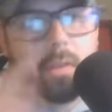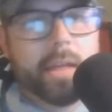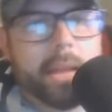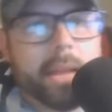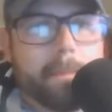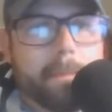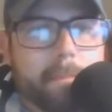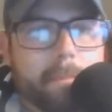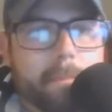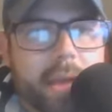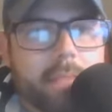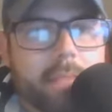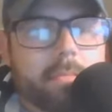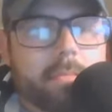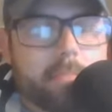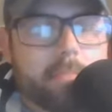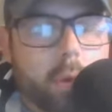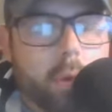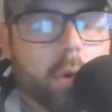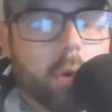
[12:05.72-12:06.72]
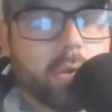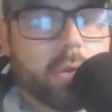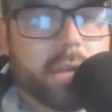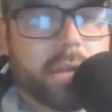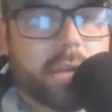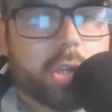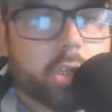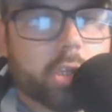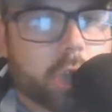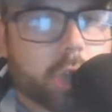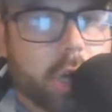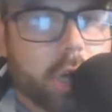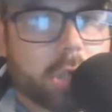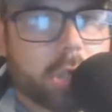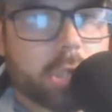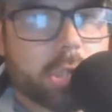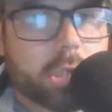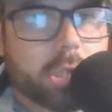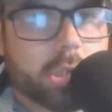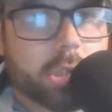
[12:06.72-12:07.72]
that it meant more than
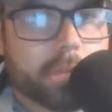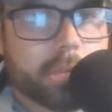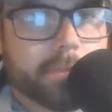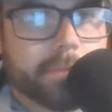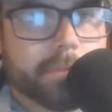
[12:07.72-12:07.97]
just